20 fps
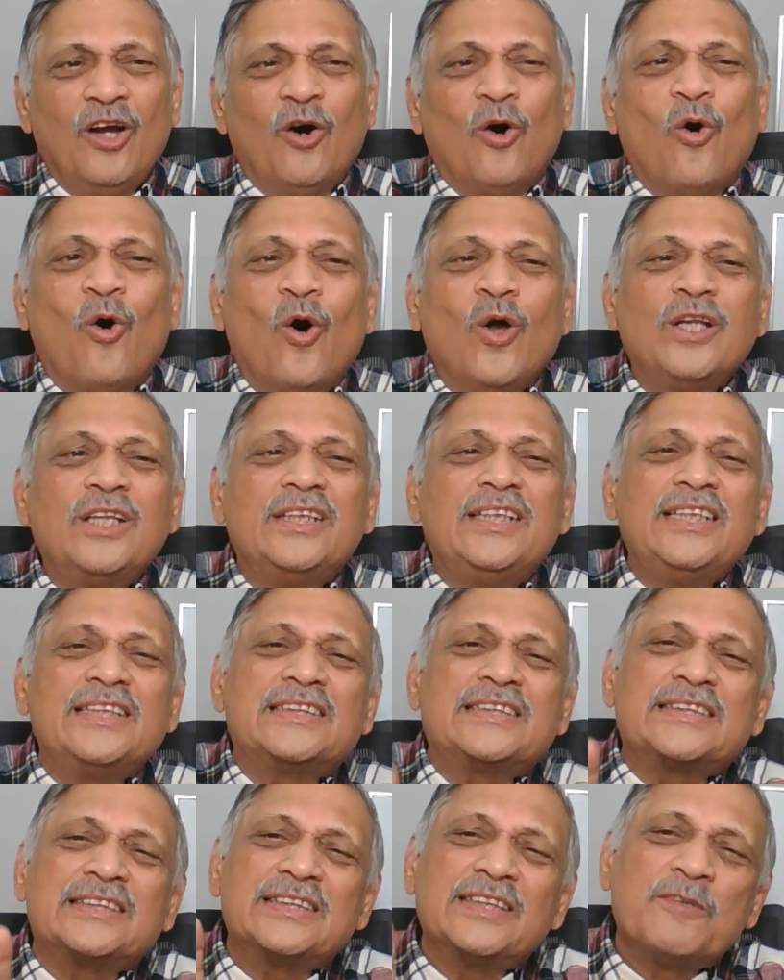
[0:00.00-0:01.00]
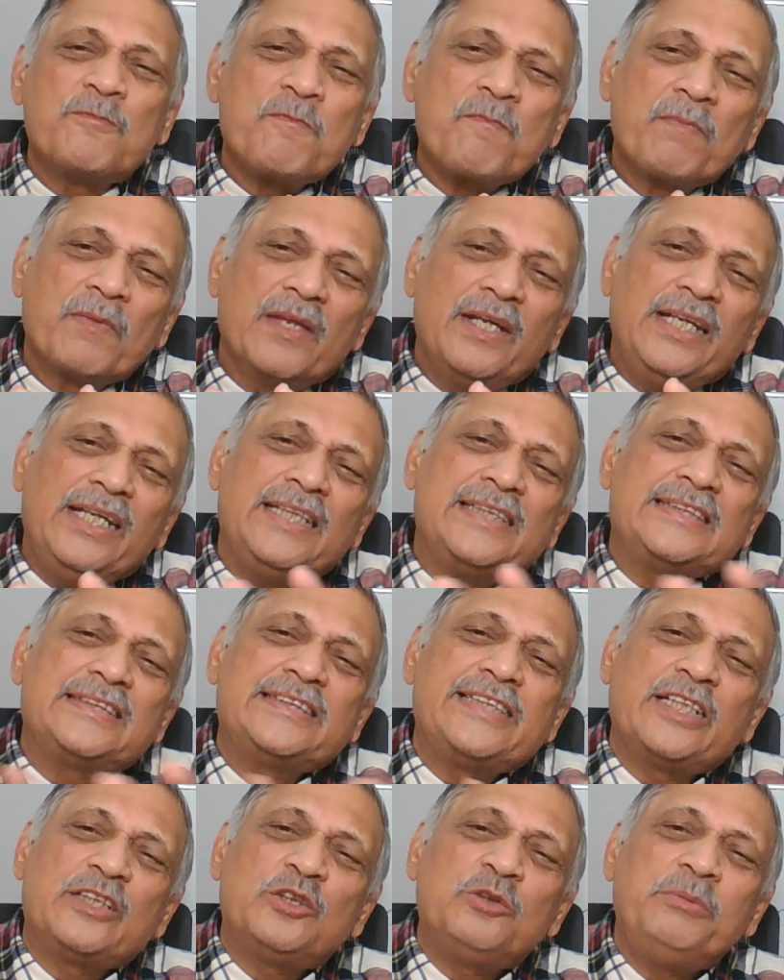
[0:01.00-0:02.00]
All this is
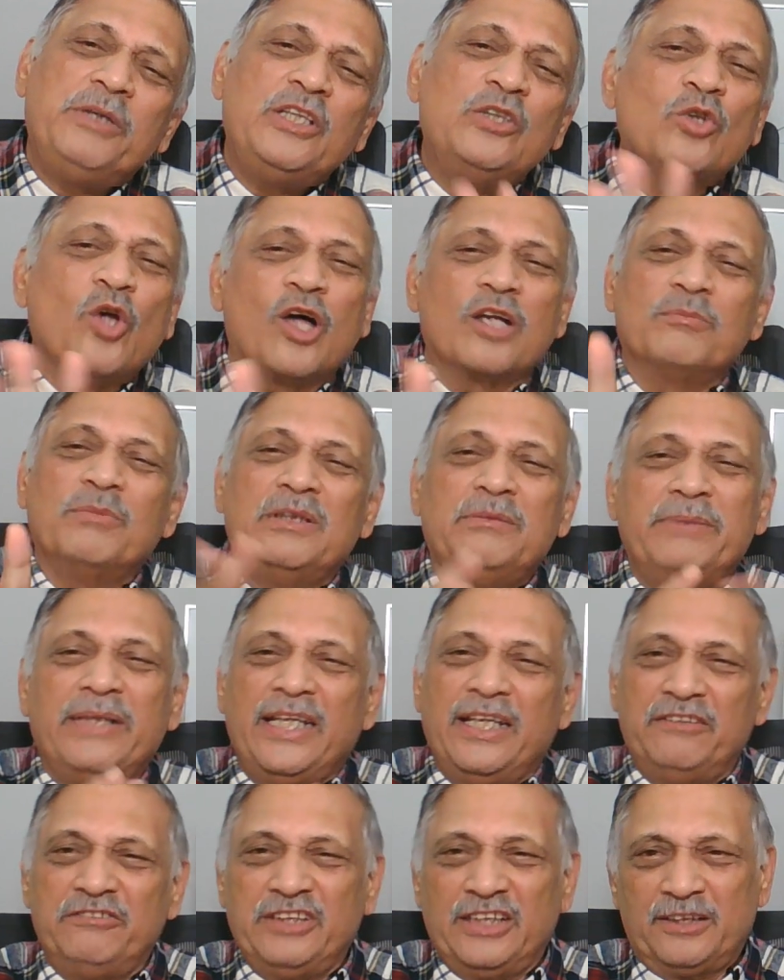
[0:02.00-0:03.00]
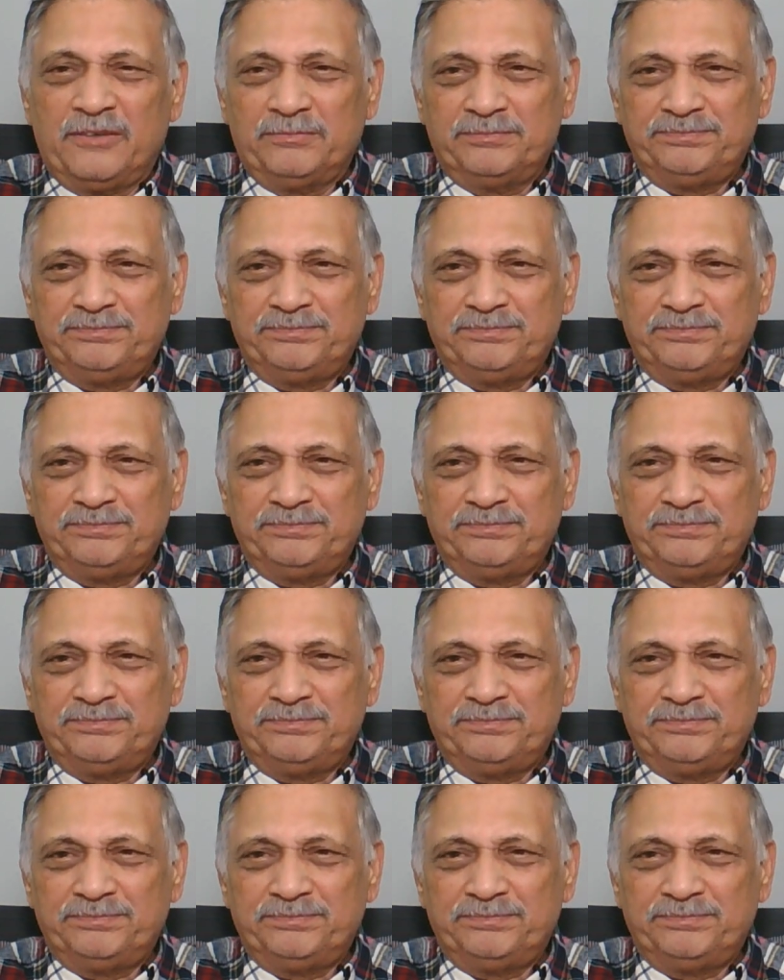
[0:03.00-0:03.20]
said to be normal behavior.